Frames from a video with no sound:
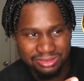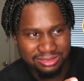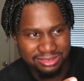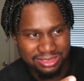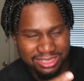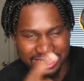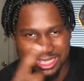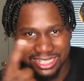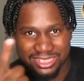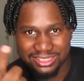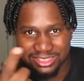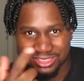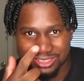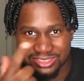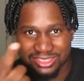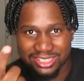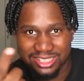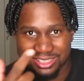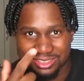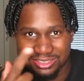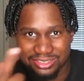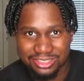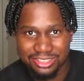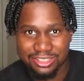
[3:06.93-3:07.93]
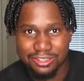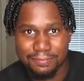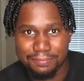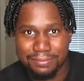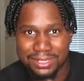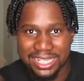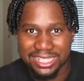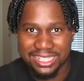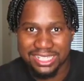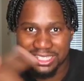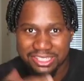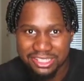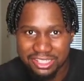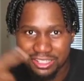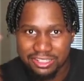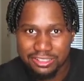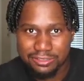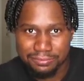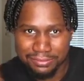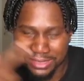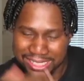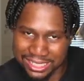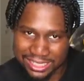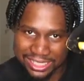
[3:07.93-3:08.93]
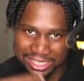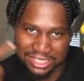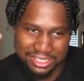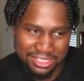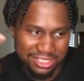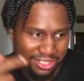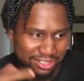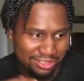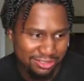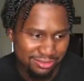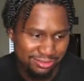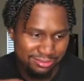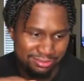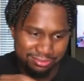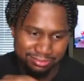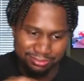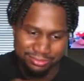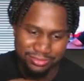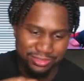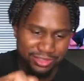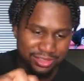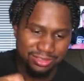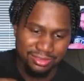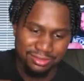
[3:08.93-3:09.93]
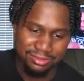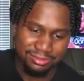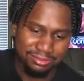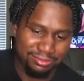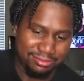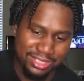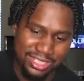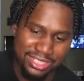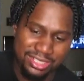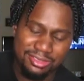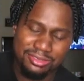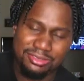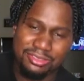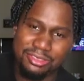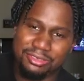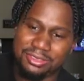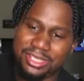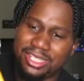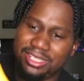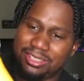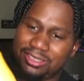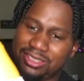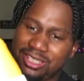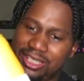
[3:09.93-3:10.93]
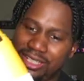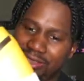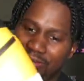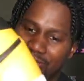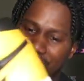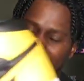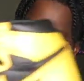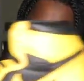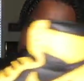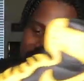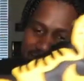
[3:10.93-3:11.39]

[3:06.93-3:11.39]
Like I just said the song, black and yellow, black and yellow. Man, you can do anything.